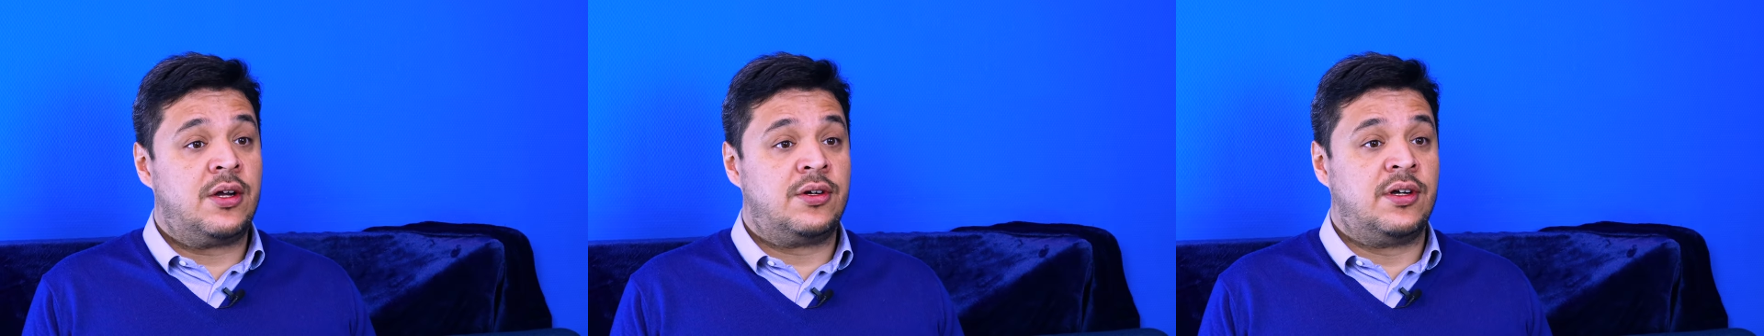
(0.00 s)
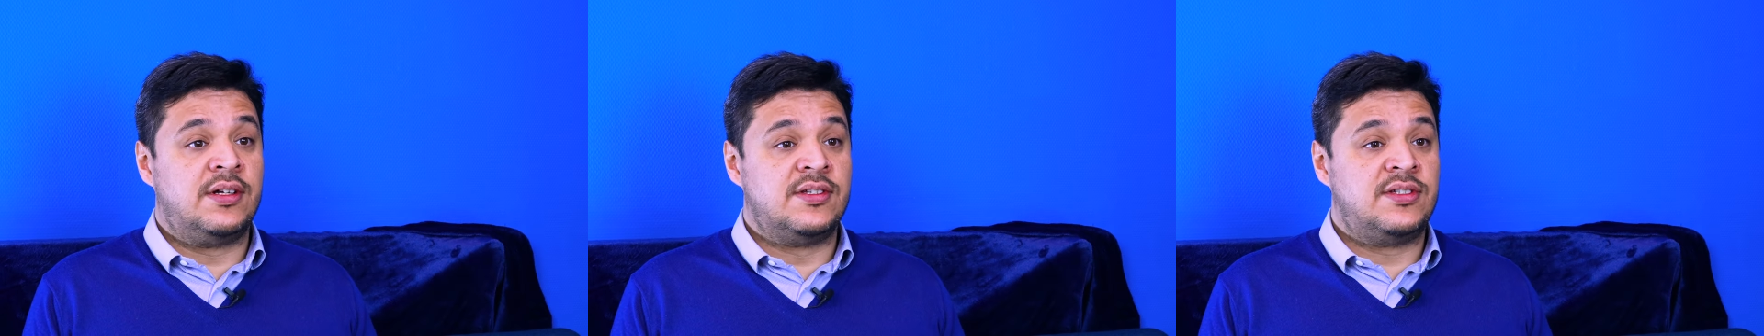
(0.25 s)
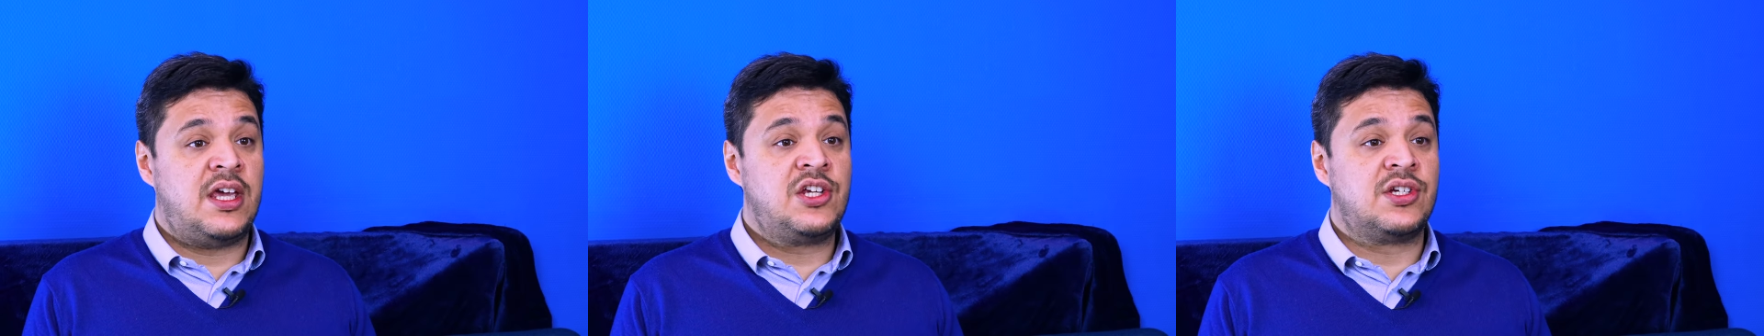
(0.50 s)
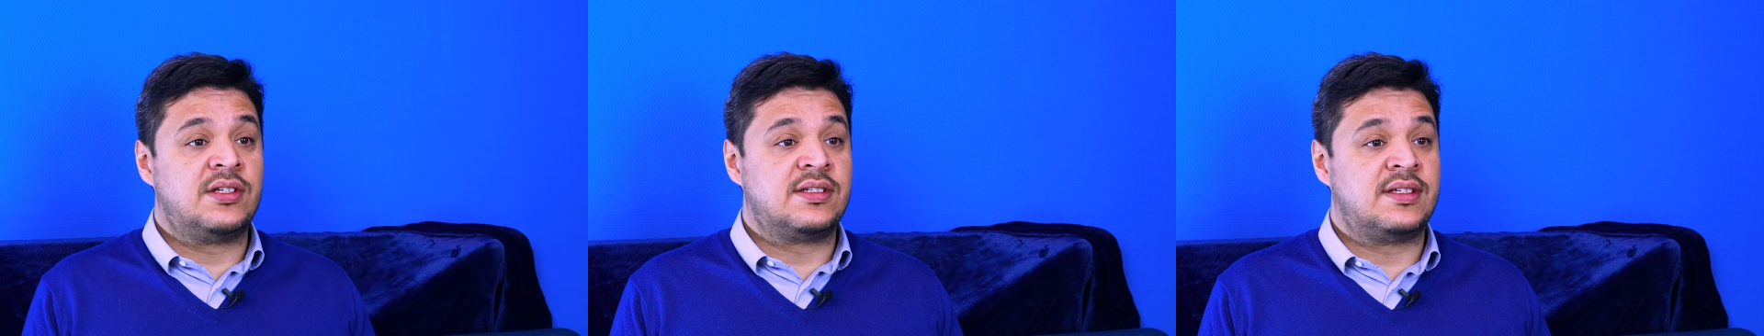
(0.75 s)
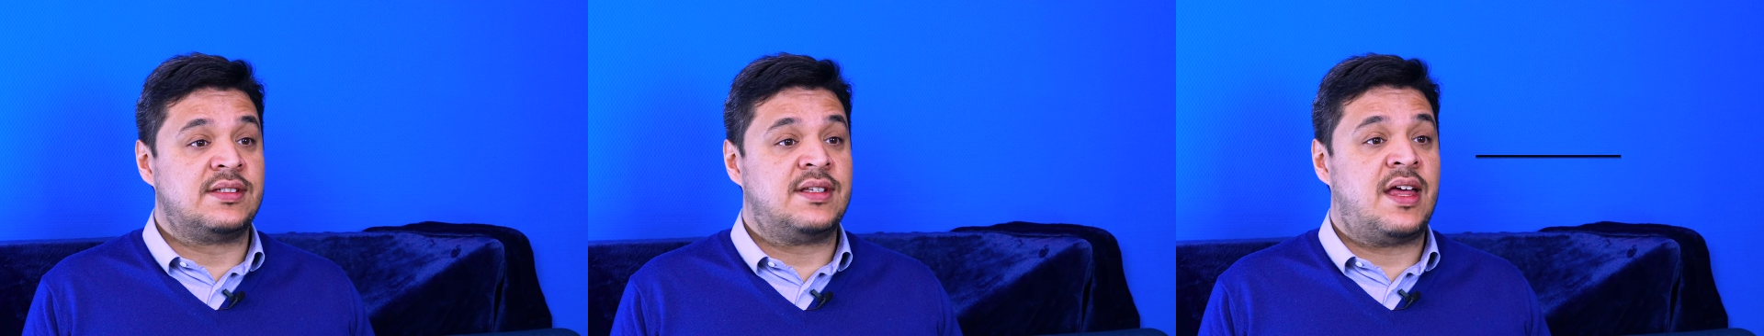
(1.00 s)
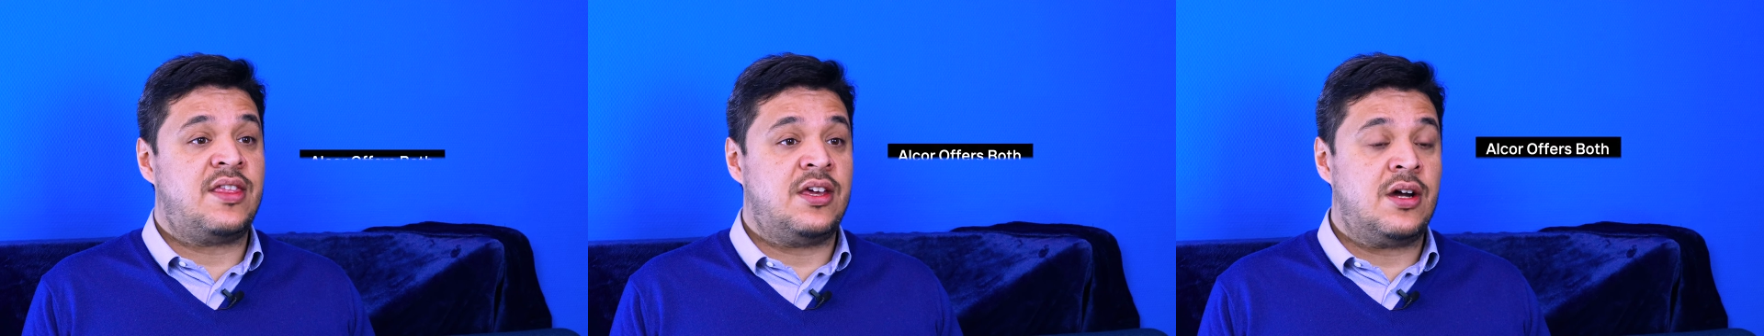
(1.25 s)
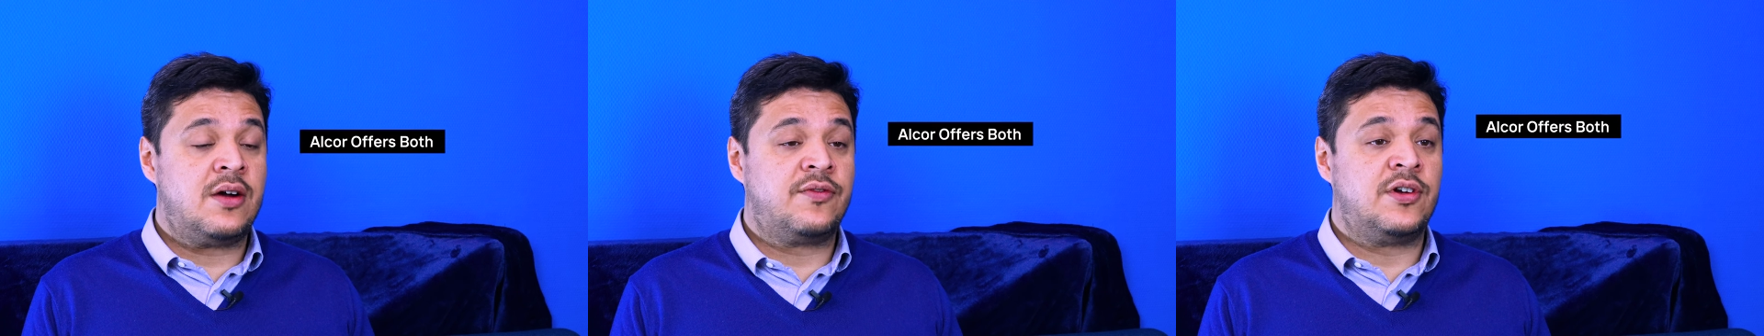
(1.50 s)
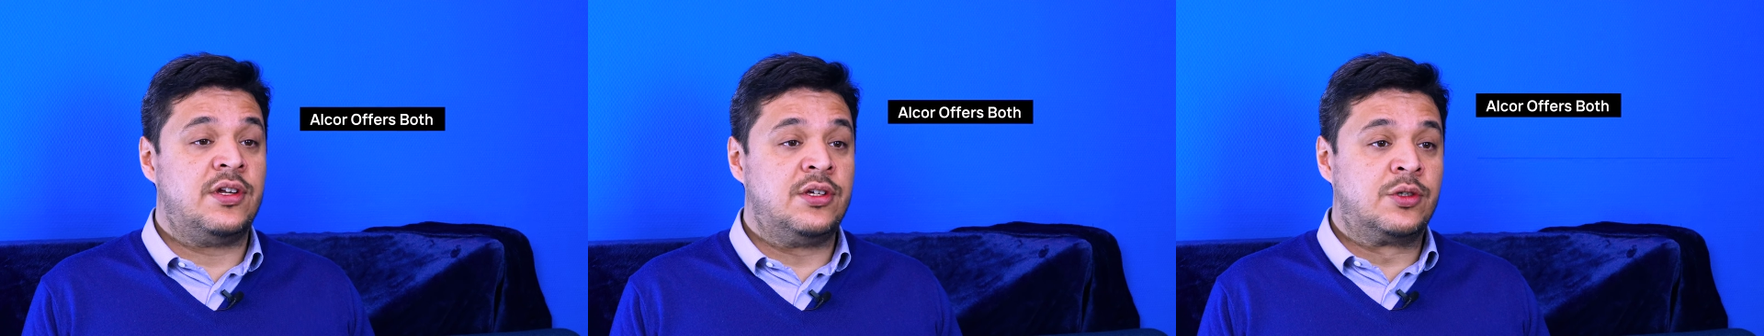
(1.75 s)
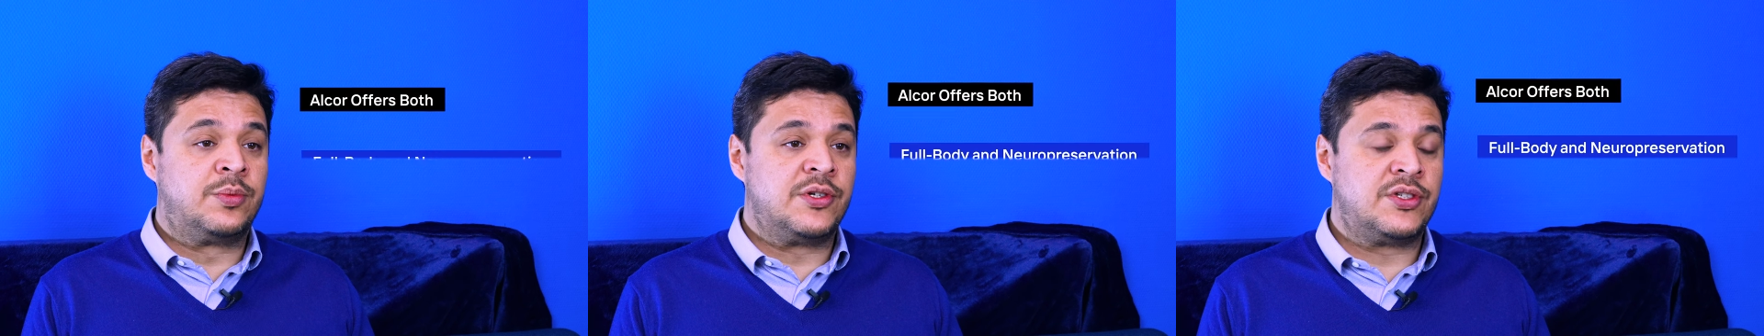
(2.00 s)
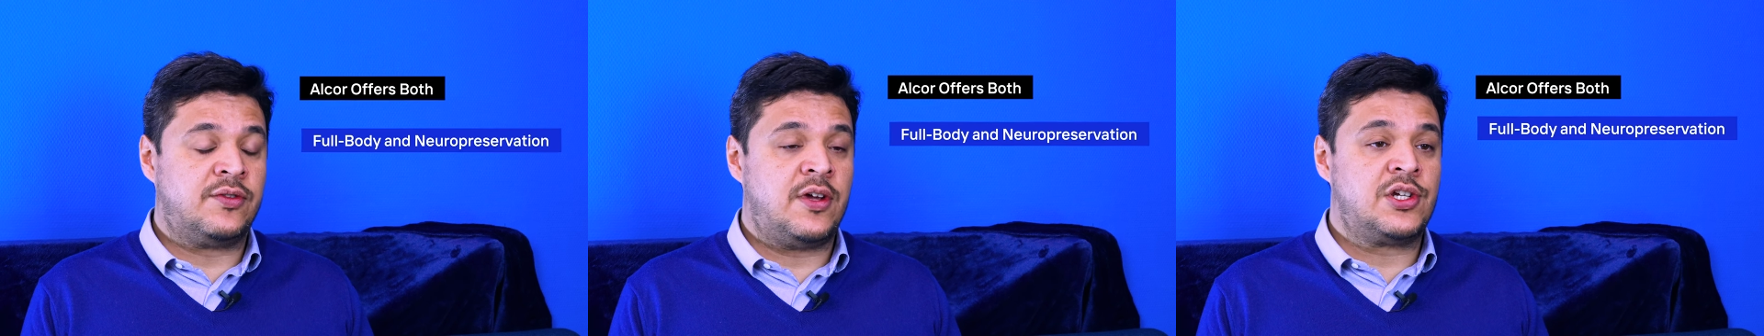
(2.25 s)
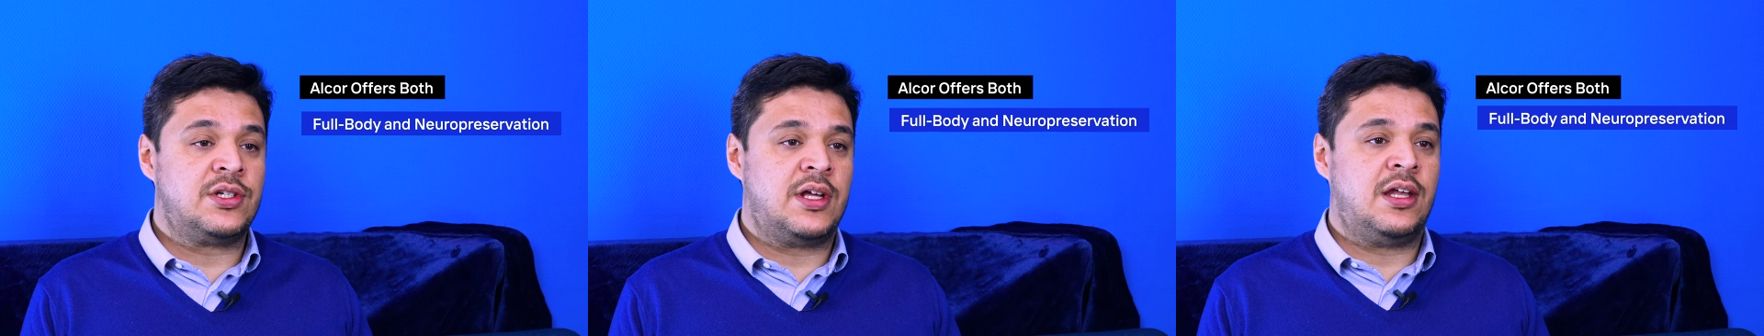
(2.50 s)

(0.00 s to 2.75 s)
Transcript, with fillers: other organizations is that they offer neuropreservation